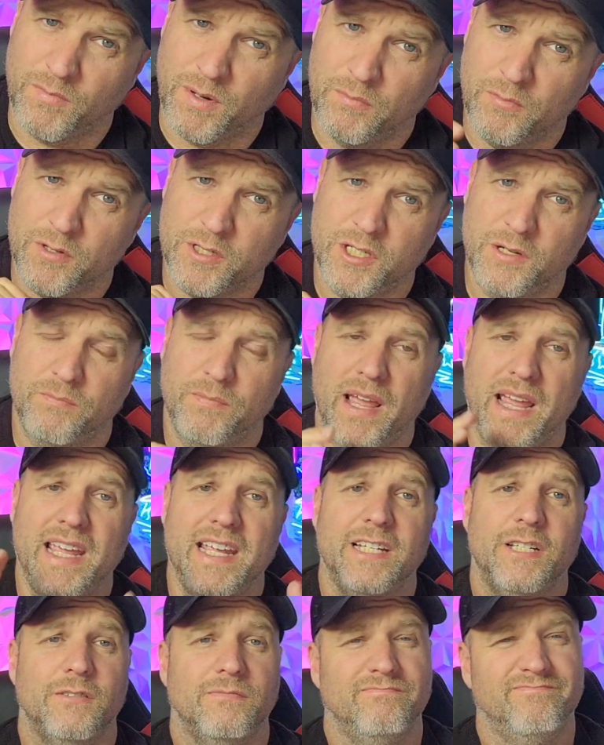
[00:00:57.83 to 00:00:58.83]
a membership
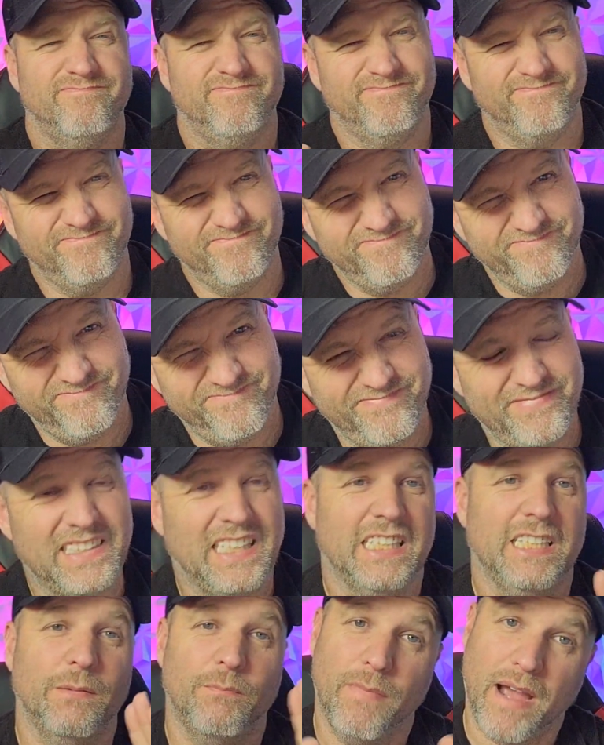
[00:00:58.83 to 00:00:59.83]
page,
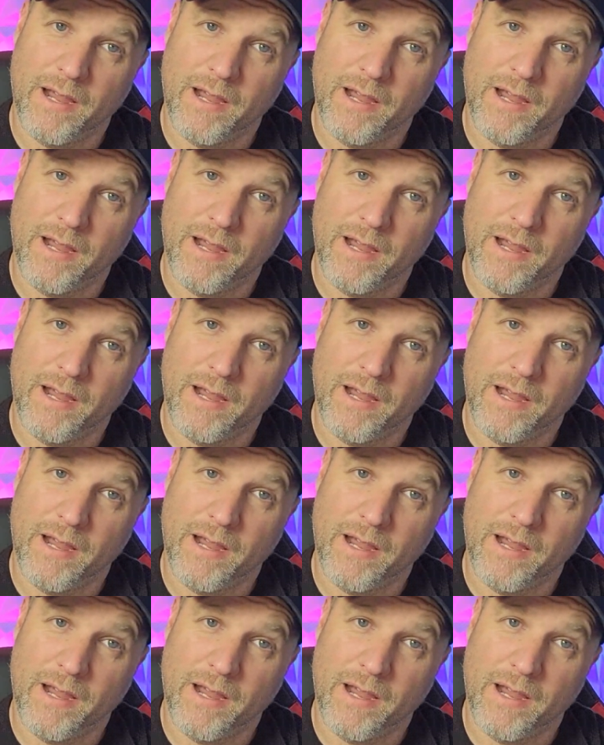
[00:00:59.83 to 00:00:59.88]
you